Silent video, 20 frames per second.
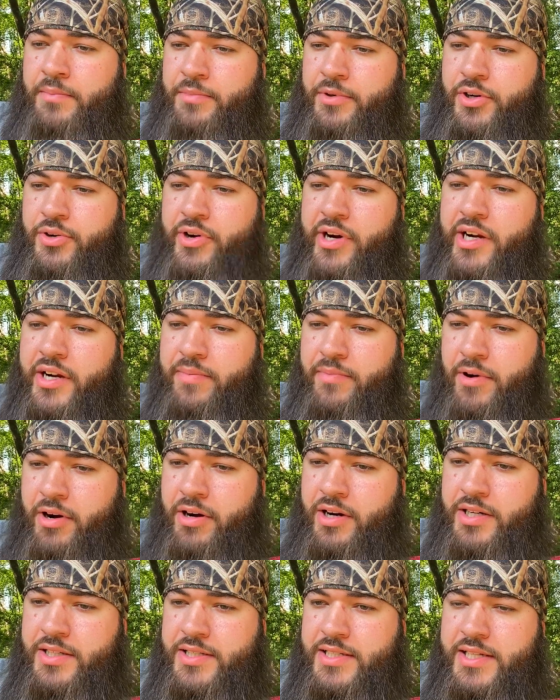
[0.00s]
creek
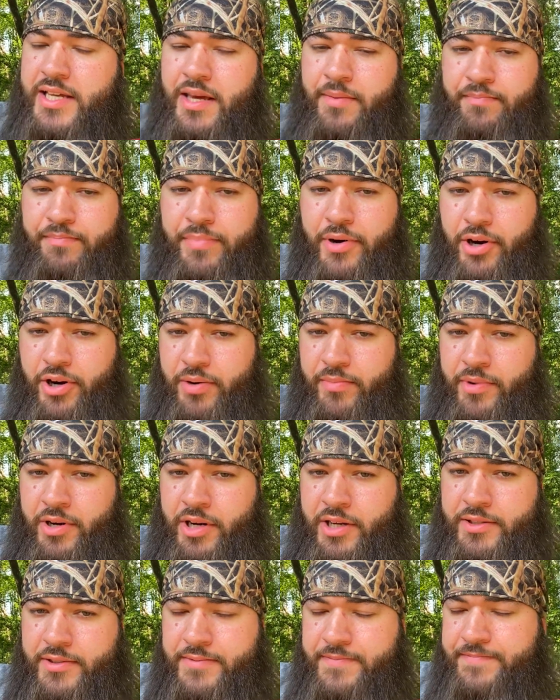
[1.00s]
moss, and
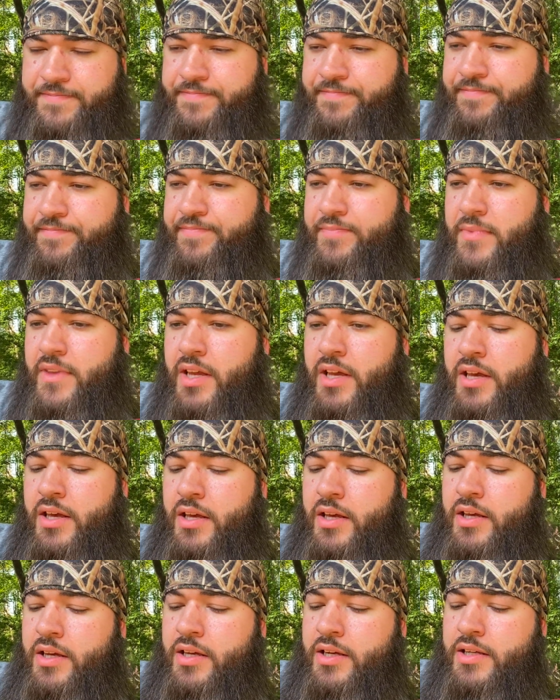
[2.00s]
bergamot.
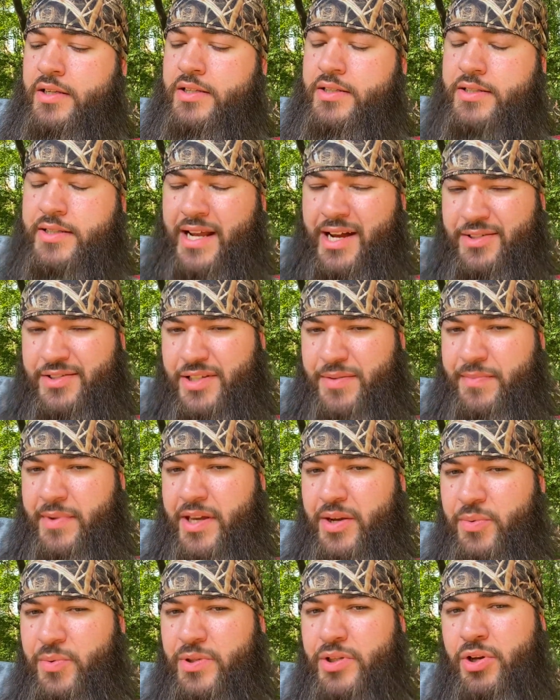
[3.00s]
Now to
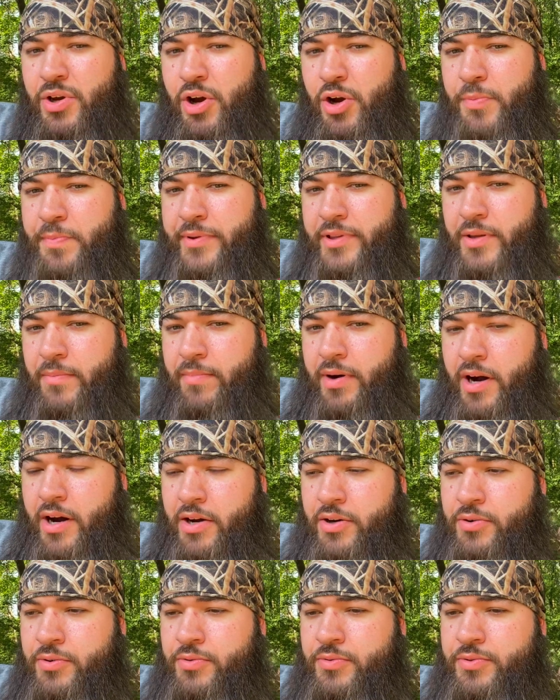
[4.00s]
me, when you open the
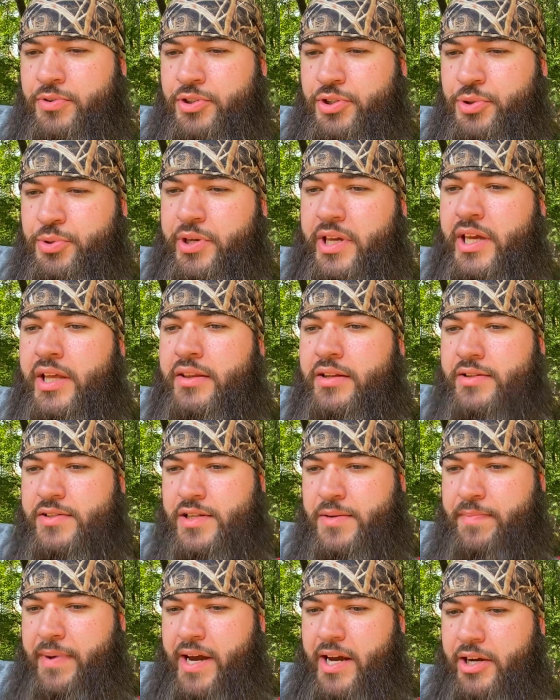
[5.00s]
bottle, you get the
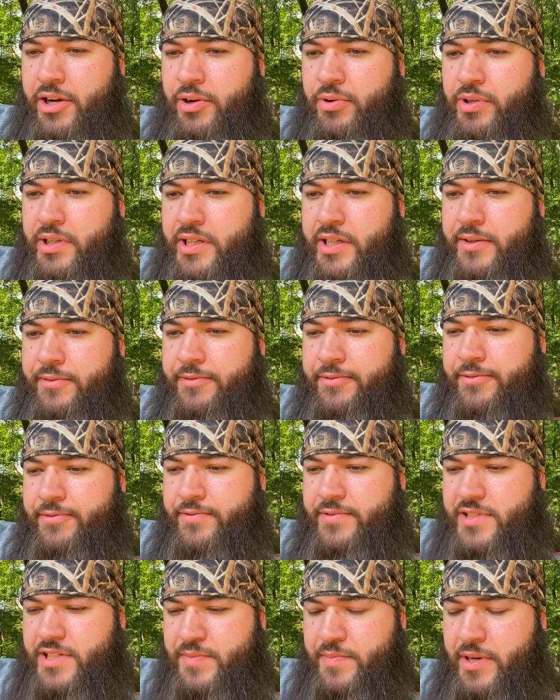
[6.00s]
tobacco leaf
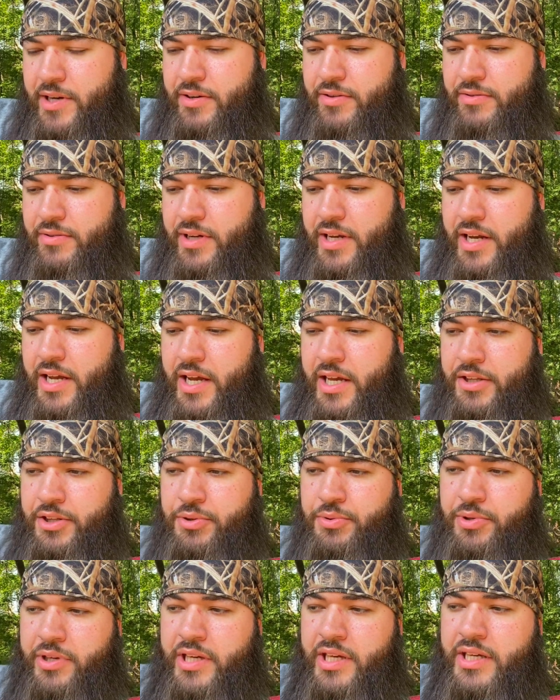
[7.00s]
smell and
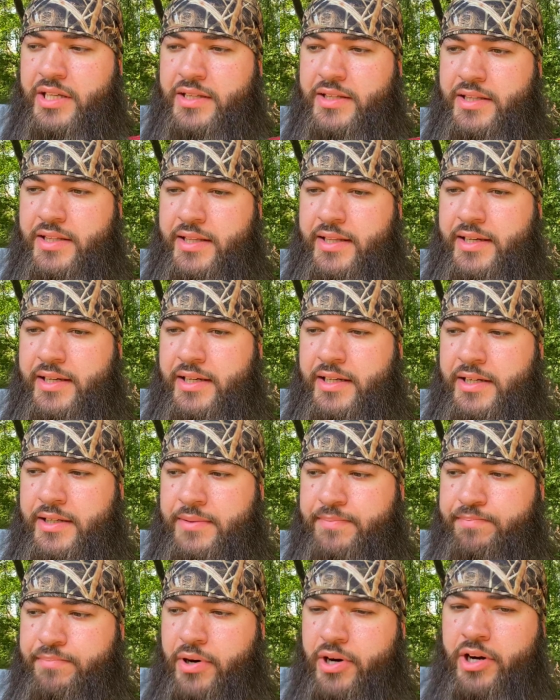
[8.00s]
you get the
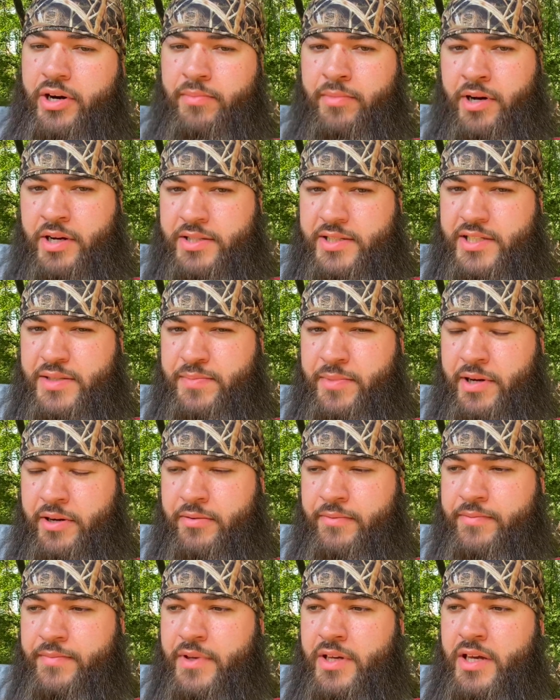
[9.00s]
bergamot
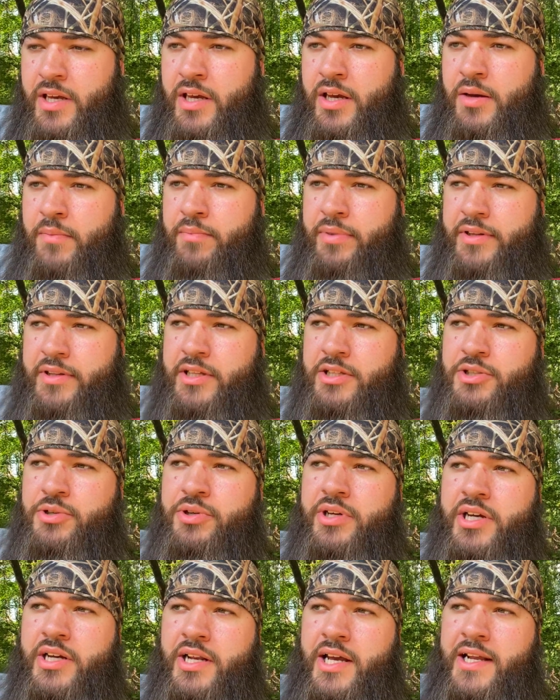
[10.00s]
smell, but then you
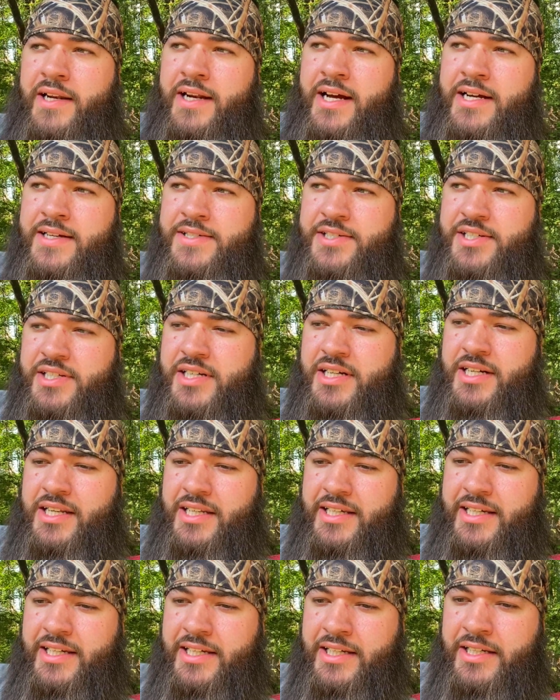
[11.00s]
get a nice
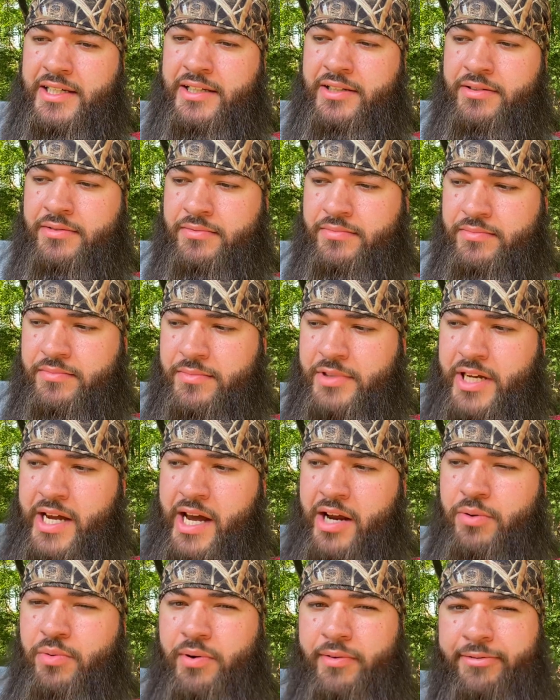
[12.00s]
clean,
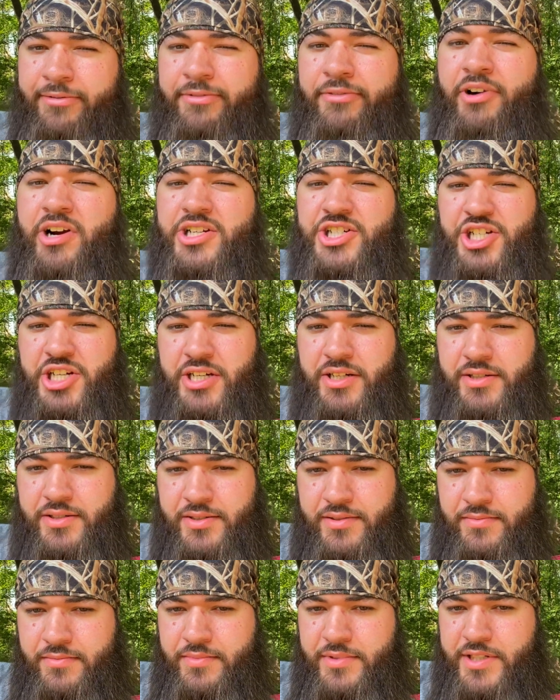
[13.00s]
kind of refreshing
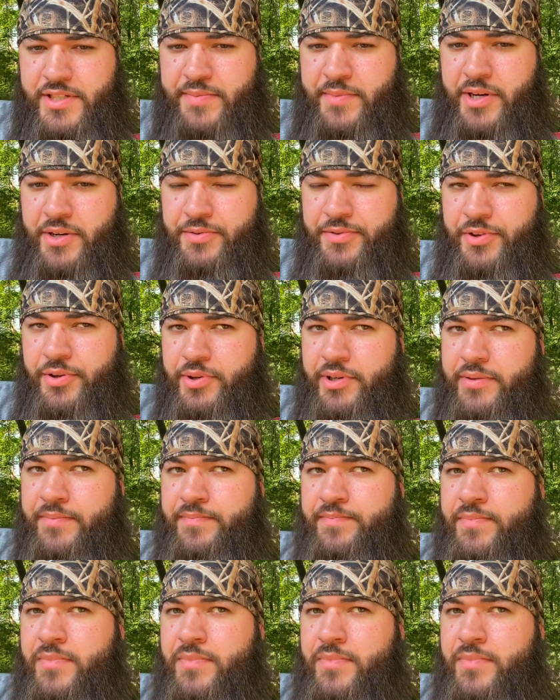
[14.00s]
smell to it.